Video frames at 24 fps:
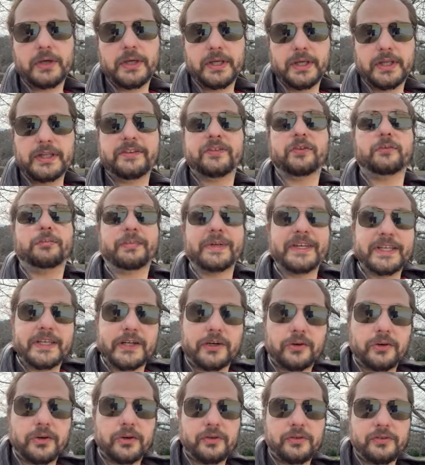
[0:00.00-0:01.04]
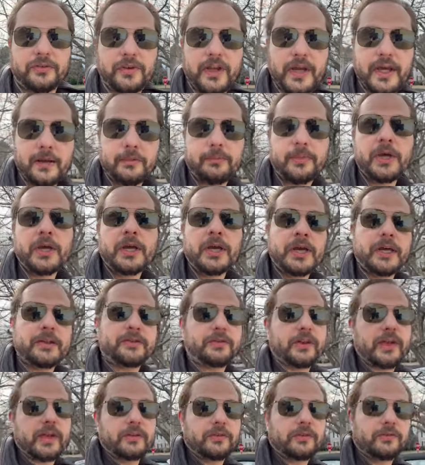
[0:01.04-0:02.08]
intermediary step. It's
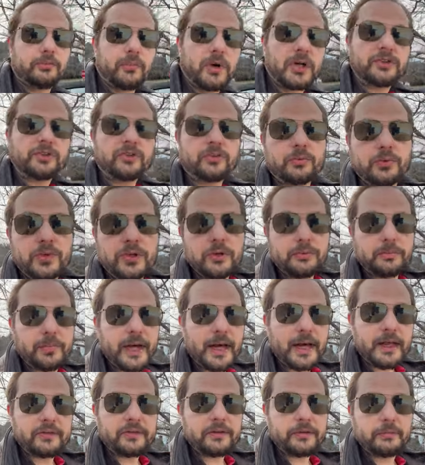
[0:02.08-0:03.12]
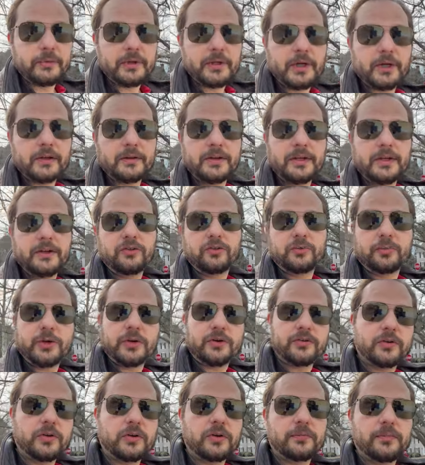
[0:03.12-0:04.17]
not as much as we could possibly unleash, but
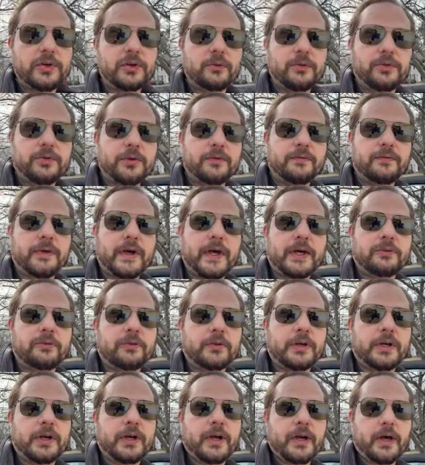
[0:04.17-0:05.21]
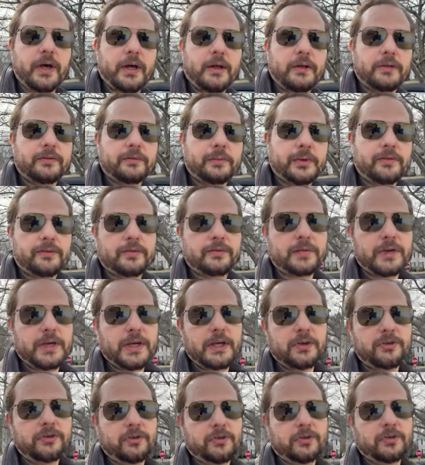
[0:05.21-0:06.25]
it's going to be within factory
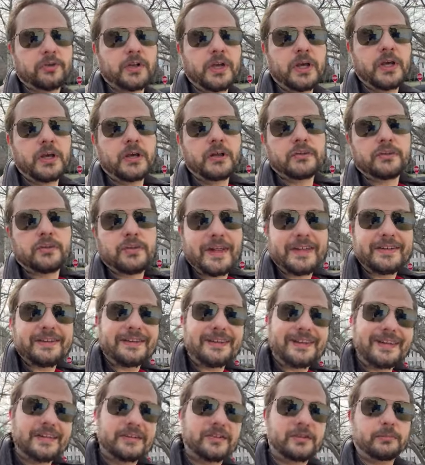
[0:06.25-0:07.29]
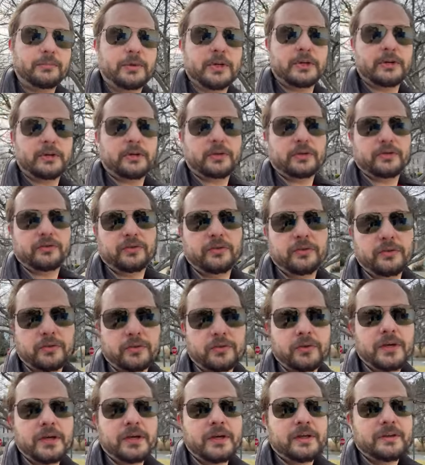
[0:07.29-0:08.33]
specifications. So that's an intermediary tune
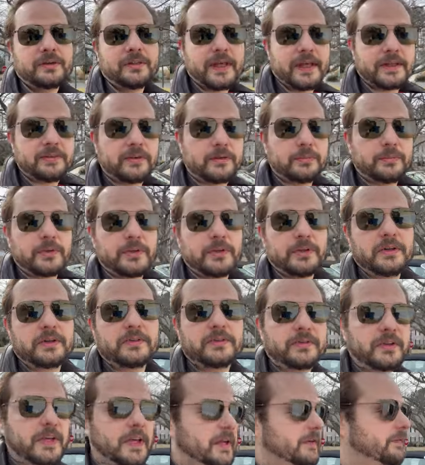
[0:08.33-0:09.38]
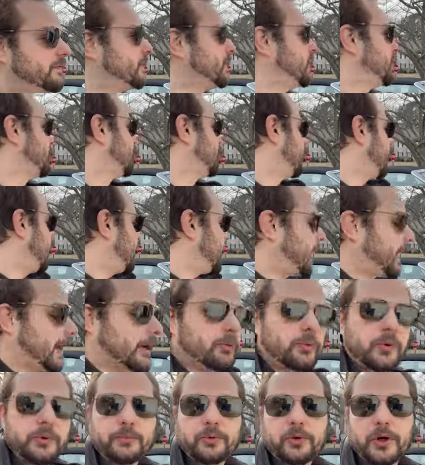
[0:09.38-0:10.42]
that's completely safe. I
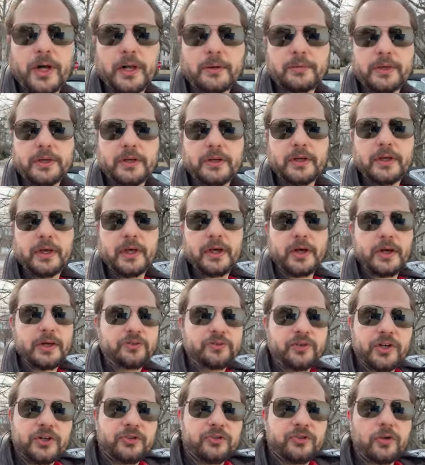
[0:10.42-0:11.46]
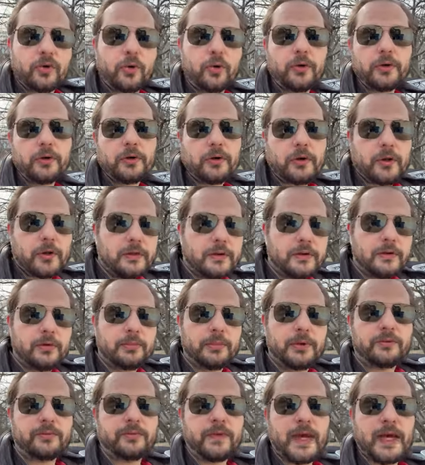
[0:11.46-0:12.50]
would probably change your oil a little
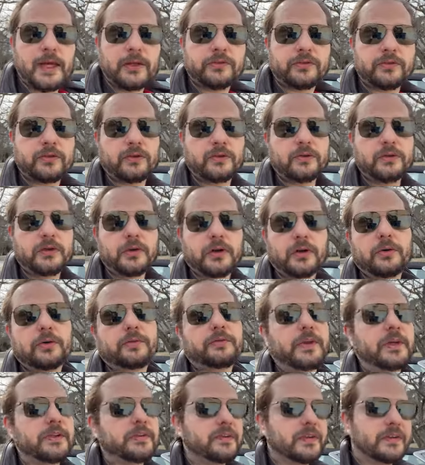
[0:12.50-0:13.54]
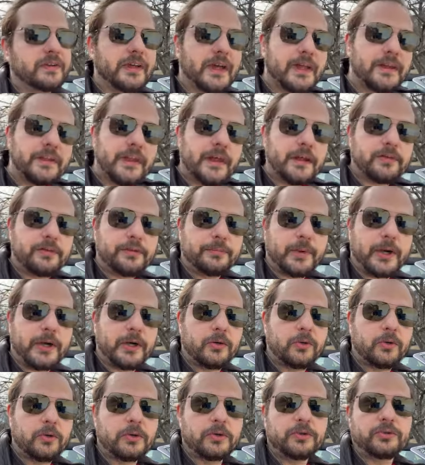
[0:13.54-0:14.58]
bit faster. If they say 10,000 mile
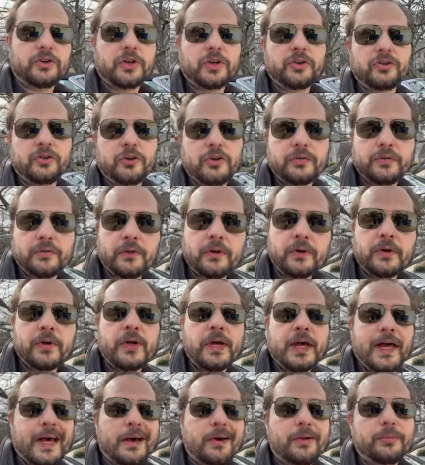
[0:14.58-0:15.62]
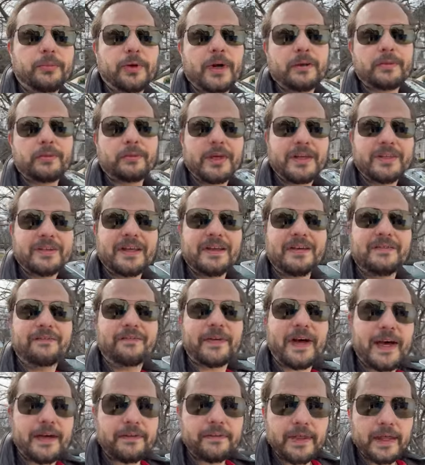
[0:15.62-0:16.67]
oil change interval, I would probably make that a
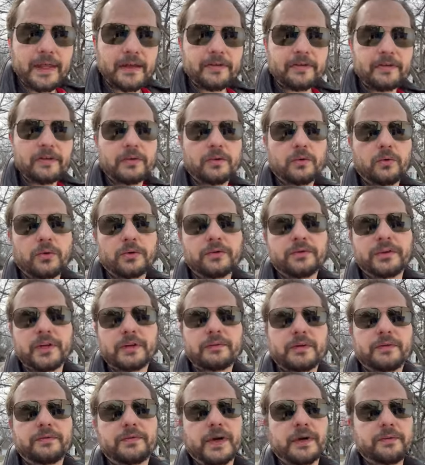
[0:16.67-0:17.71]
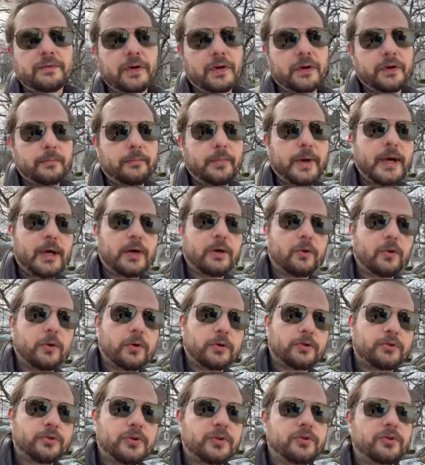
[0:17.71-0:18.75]
5,000 or 7,500 mile
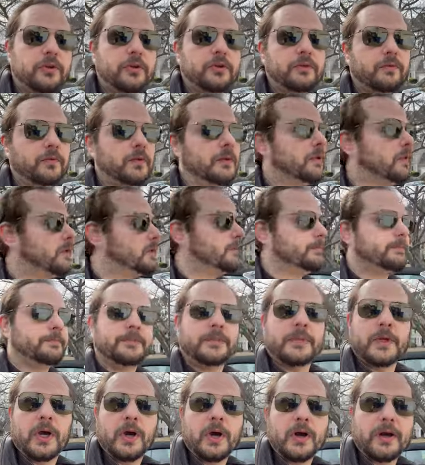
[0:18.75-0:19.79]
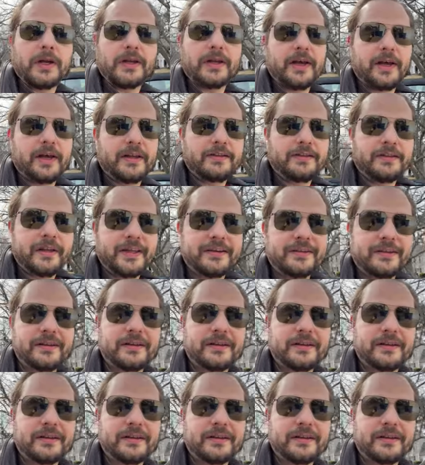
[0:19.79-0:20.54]
oil change interval. All right, guys, that's